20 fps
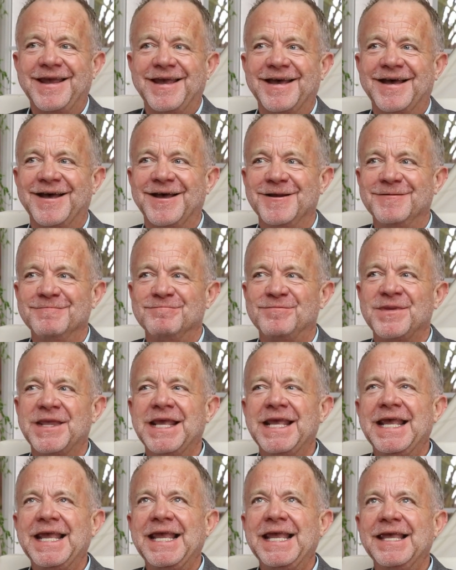And
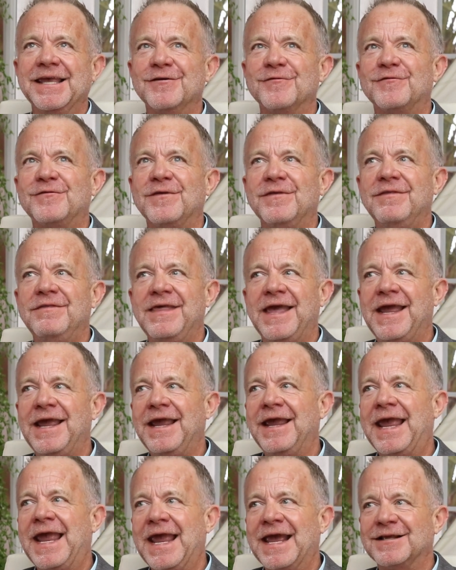if
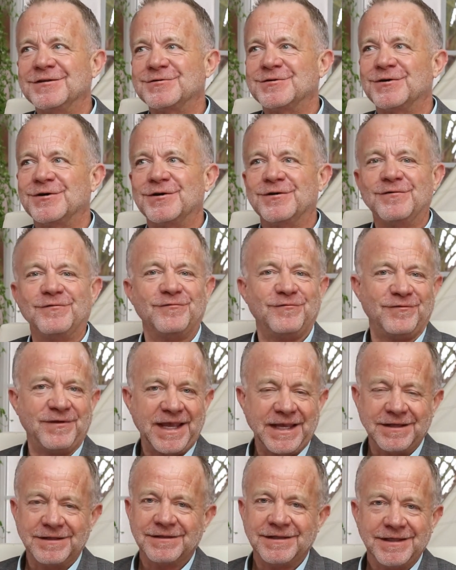they answer
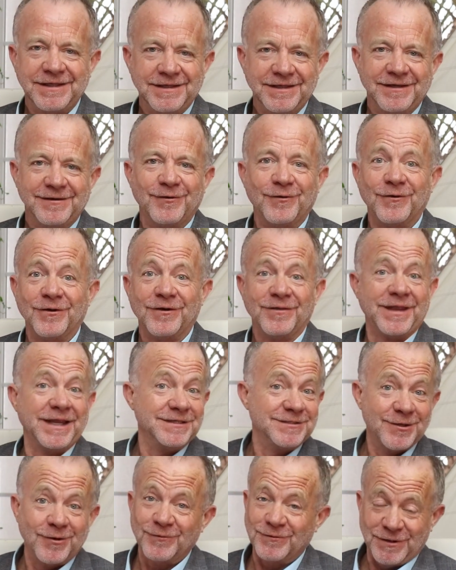vaguely or they
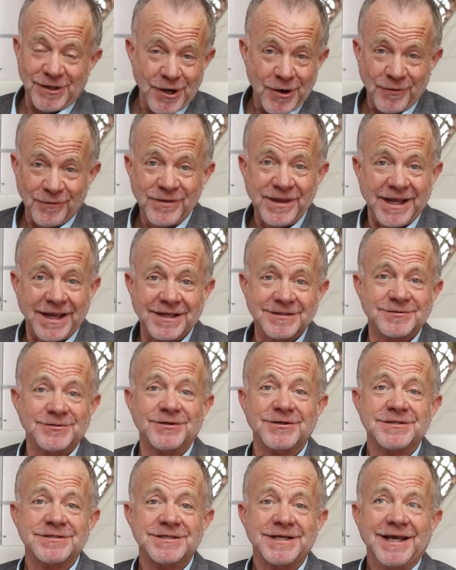don't know the
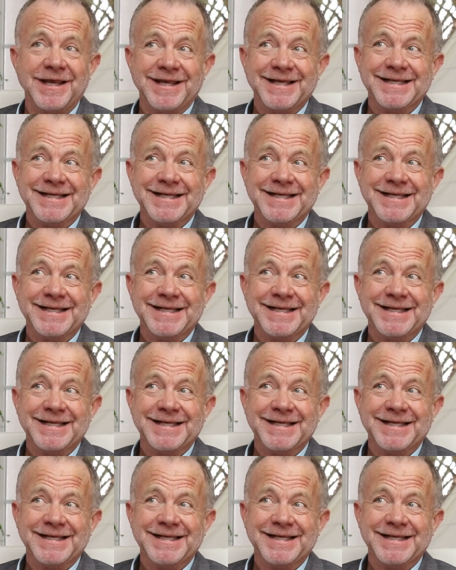answers,